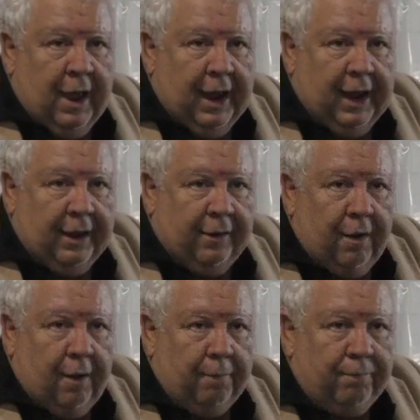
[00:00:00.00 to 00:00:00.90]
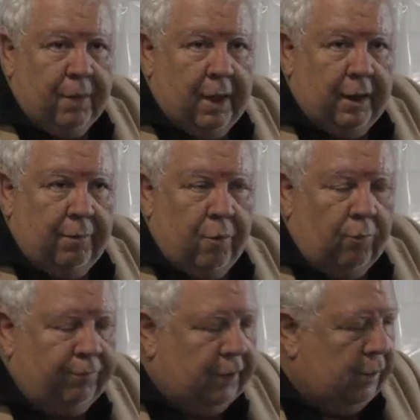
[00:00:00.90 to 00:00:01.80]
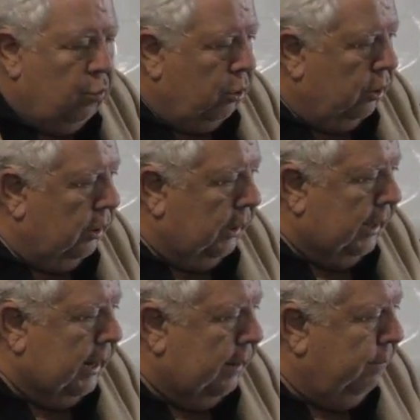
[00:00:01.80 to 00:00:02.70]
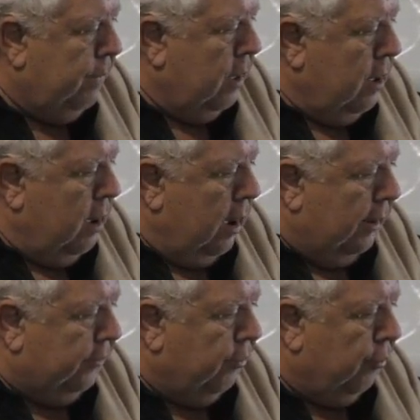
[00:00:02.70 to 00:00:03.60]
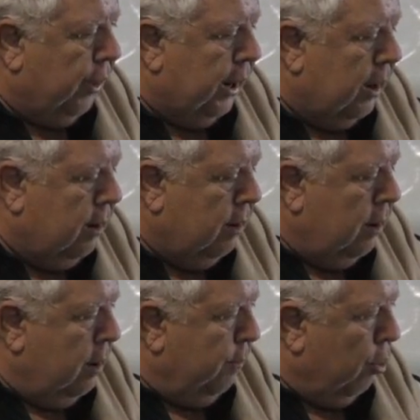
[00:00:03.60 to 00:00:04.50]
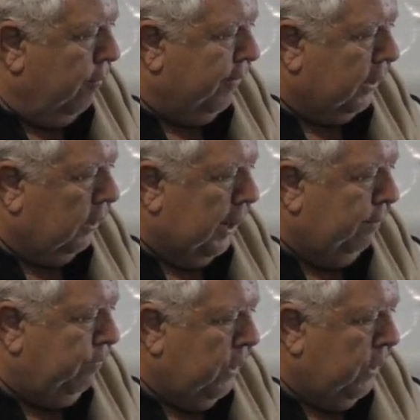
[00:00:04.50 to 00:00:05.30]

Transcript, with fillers: And, um, and hopefully we're going to get it uh, turning perfectly